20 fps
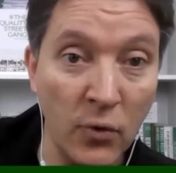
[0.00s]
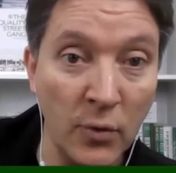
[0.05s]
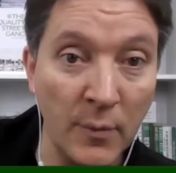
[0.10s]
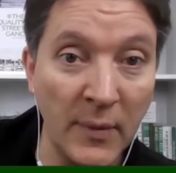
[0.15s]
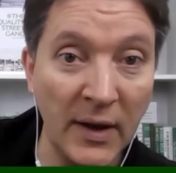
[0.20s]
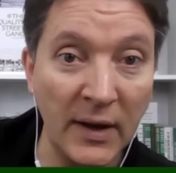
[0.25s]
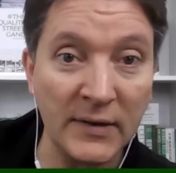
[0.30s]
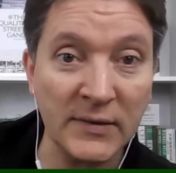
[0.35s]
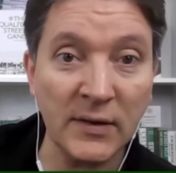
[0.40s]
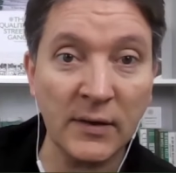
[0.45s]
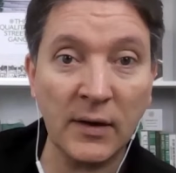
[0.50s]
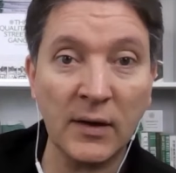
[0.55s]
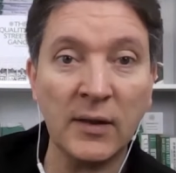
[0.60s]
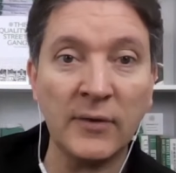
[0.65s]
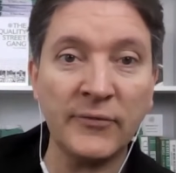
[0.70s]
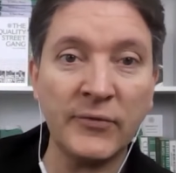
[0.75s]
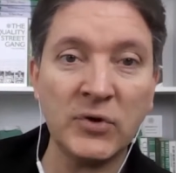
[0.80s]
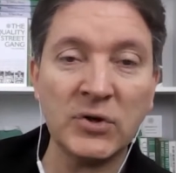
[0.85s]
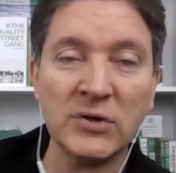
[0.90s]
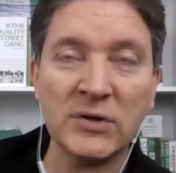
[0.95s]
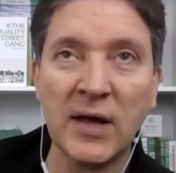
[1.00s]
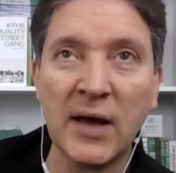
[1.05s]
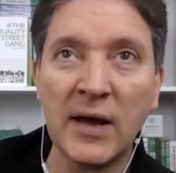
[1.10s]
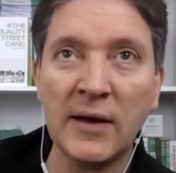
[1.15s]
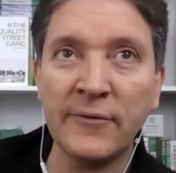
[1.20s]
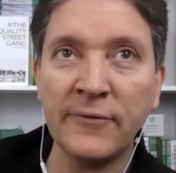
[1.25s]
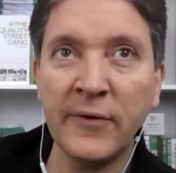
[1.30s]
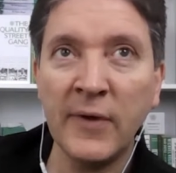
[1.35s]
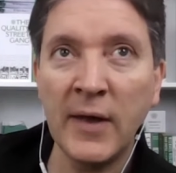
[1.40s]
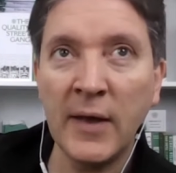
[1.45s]
The big man has
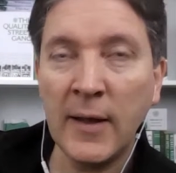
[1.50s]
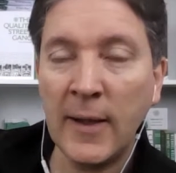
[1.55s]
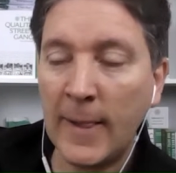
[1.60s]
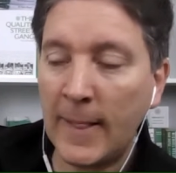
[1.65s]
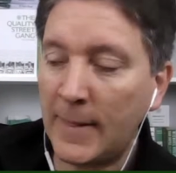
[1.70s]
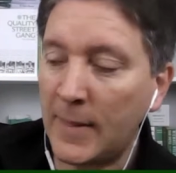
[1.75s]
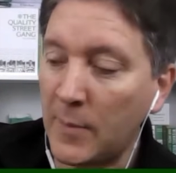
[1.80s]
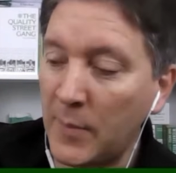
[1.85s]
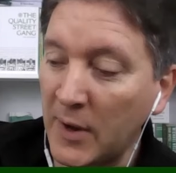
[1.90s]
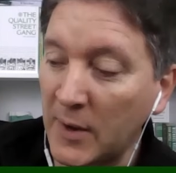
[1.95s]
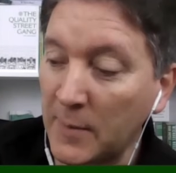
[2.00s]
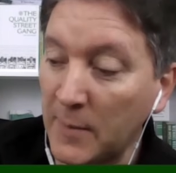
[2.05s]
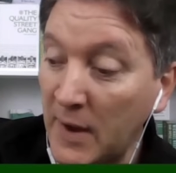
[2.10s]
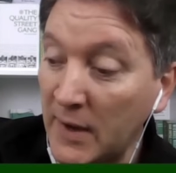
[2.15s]
looked pretty assured.